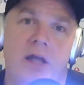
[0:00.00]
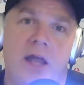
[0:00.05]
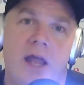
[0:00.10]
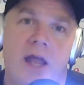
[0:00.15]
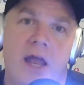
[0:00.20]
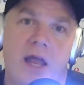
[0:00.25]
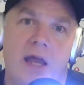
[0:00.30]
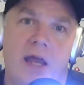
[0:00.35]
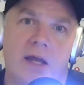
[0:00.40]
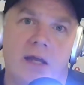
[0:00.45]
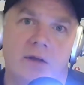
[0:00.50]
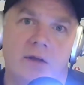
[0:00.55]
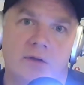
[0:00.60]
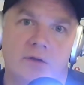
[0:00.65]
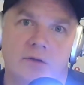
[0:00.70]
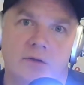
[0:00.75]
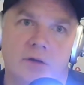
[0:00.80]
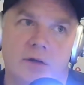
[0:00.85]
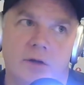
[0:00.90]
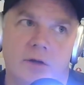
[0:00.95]

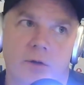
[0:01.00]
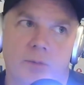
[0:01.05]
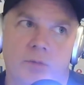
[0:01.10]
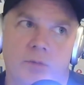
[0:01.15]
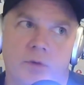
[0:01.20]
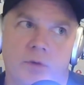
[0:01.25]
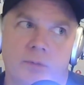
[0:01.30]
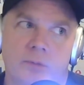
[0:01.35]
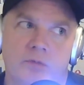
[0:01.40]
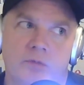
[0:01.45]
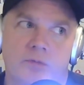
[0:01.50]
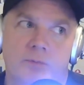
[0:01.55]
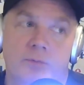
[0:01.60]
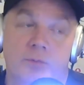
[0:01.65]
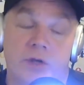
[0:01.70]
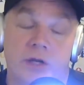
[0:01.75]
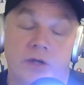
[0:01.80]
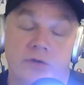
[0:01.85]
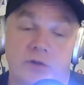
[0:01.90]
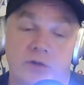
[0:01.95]
And I hope I'm
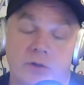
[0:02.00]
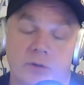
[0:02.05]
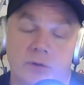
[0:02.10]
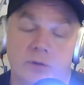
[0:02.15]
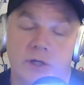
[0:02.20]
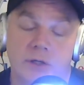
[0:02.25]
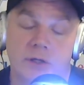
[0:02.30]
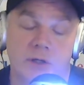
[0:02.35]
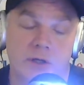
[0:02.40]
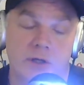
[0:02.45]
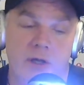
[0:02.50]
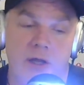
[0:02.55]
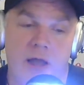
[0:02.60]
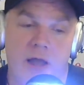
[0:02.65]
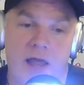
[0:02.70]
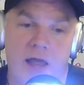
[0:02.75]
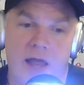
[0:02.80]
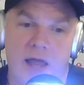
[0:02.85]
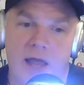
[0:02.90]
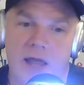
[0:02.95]
pronouncing it right.
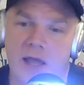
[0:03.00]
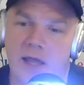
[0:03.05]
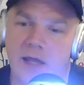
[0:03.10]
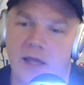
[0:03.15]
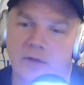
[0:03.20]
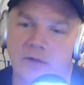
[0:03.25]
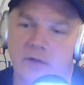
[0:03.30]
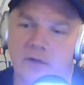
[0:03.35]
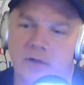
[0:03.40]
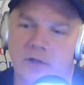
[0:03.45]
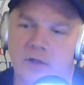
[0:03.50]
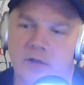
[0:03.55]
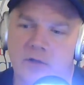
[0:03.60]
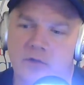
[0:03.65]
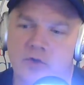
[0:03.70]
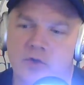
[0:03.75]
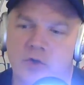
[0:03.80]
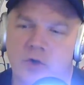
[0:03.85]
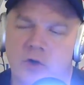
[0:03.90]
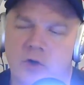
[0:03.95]
And like
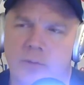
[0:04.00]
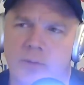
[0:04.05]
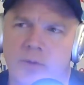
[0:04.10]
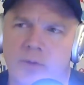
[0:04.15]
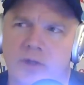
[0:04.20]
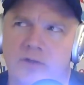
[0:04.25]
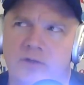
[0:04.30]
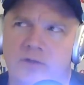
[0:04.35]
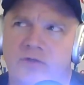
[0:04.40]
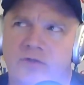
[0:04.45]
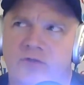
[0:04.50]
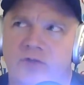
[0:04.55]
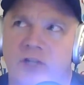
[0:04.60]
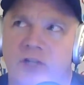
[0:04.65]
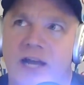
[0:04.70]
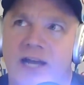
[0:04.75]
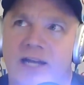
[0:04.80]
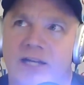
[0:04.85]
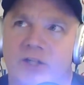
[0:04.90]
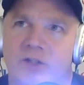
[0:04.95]
in German, it's
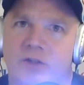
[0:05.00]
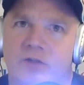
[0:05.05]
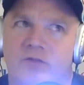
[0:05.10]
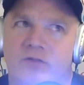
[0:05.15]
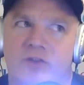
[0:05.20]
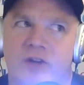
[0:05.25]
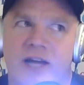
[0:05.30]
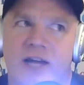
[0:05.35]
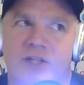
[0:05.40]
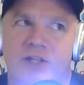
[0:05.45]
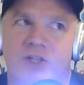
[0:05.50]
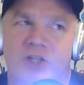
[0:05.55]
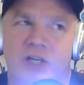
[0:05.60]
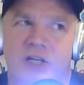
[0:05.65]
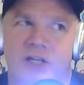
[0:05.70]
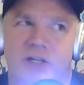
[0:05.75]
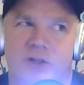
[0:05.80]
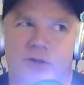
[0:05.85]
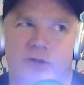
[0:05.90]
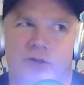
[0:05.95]
Flache
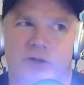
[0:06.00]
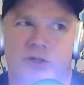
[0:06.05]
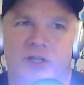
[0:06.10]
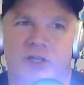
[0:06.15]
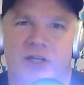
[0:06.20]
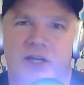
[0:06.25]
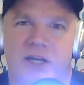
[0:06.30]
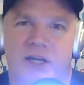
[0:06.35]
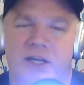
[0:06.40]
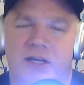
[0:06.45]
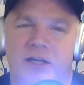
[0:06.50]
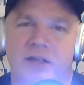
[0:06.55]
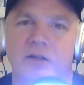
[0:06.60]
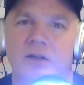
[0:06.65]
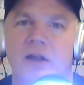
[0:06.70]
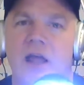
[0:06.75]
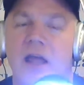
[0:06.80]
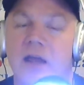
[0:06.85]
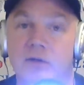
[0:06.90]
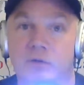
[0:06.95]
Erde,
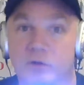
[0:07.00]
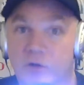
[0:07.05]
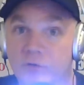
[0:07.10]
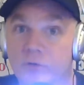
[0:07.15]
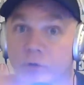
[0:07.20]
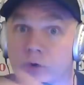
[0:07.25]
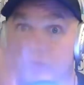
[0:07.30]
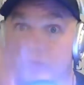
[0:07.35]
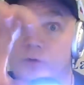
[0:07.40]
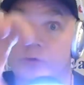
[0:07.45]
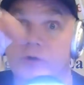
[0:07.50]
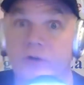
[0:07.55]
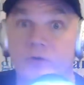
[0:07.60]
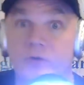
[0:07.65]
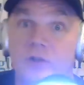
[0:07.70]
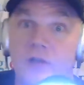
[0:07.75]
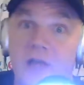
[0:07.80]
and convert it to a different